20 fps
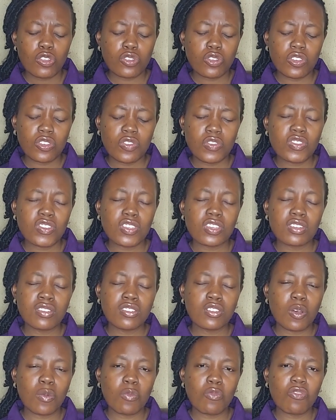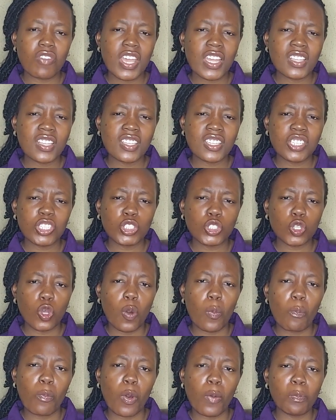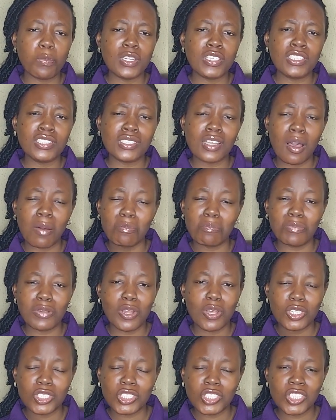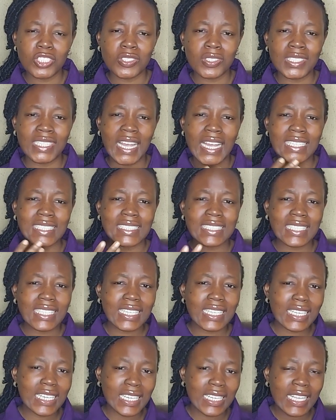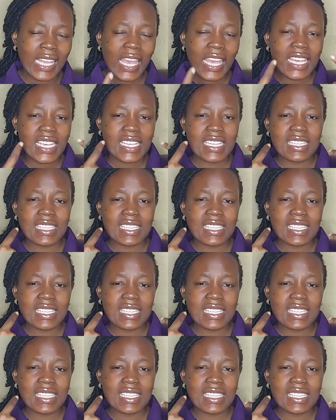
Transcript: So you see some reddish or purplish blotches on their skin,